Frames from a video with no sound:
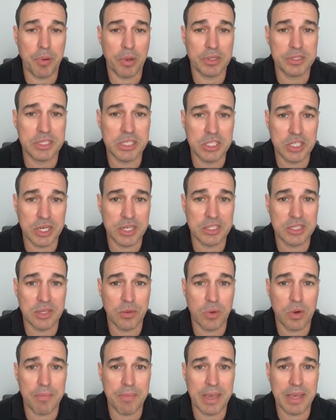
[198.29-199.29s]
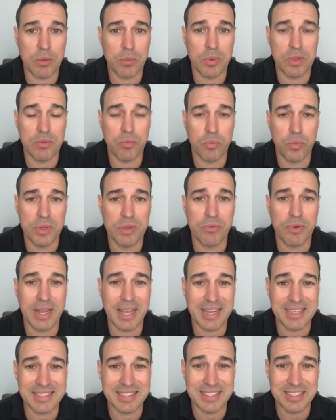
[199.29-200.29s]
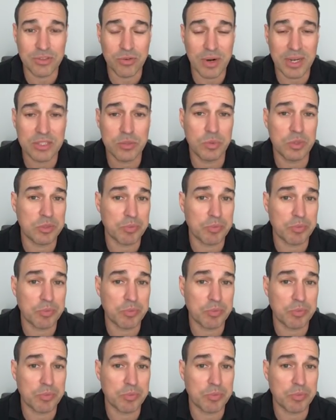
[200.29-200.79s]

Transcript: policy changes they want to make with regards to trust,